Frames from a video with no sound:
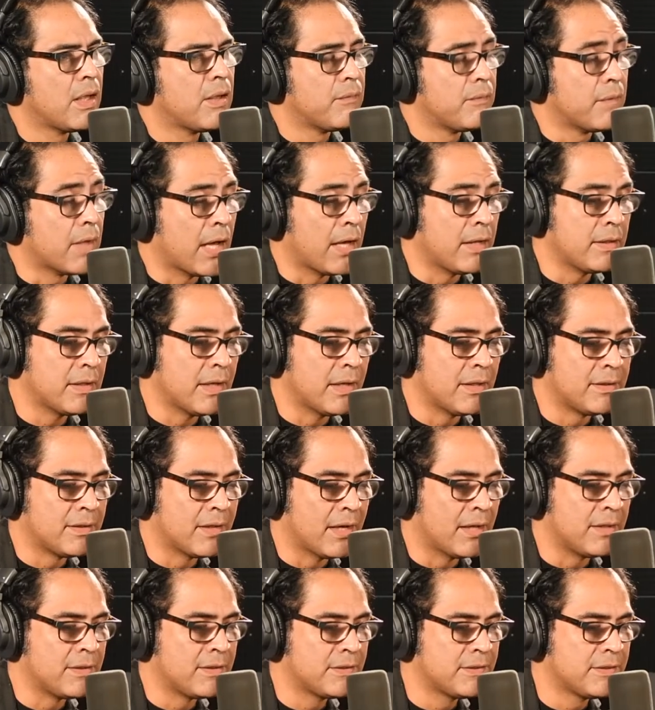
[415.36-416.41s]
And and
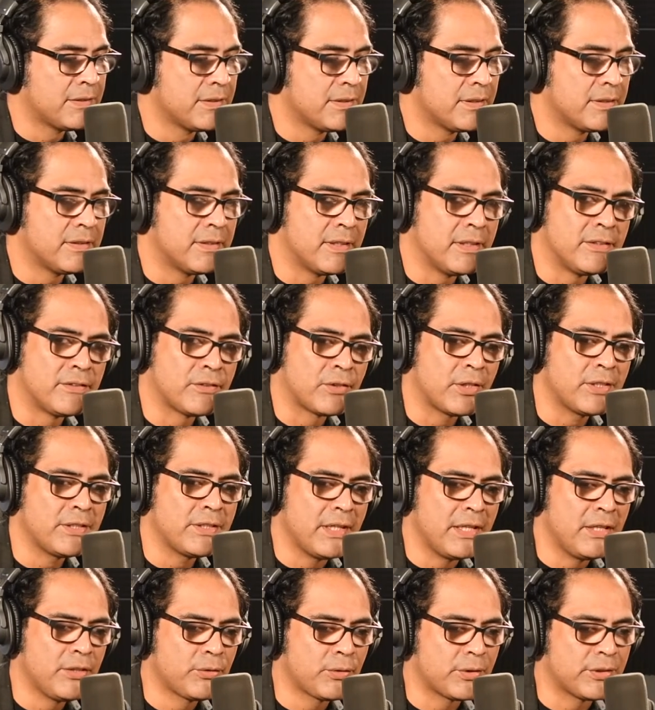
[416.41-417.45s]
and this is the, the inter
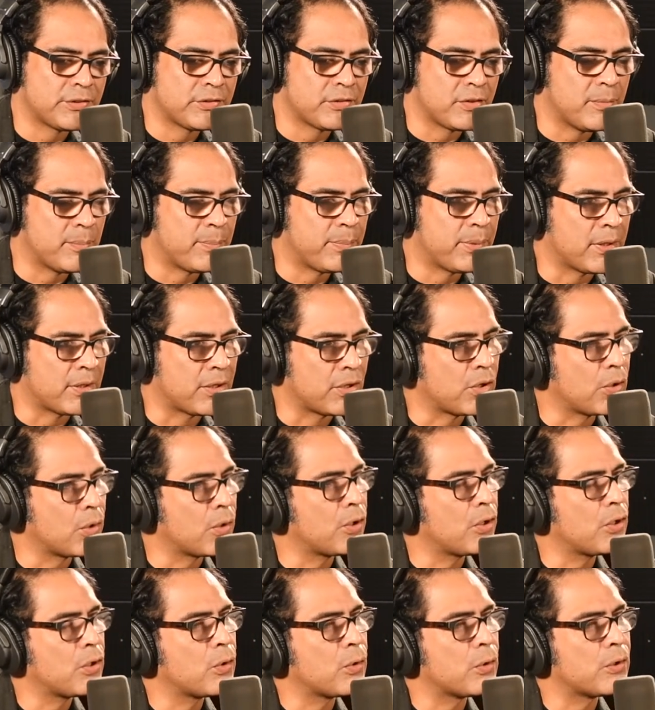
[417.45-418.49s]
interesting part.
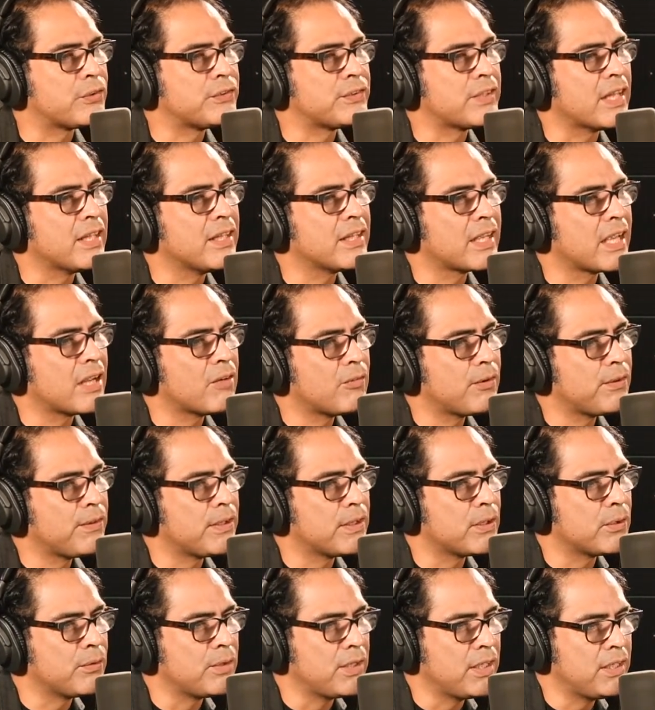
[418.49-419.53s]
You're you're selling
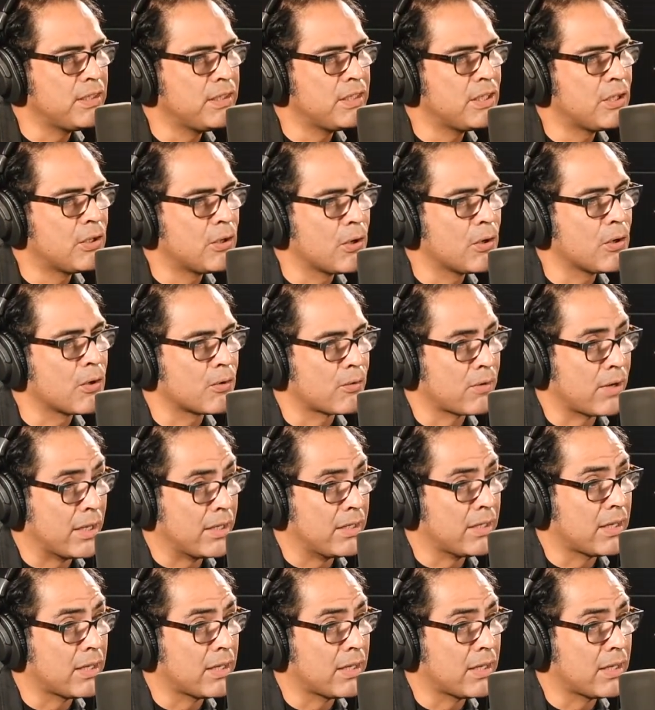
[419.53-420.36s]
everything on Indiegogo, right?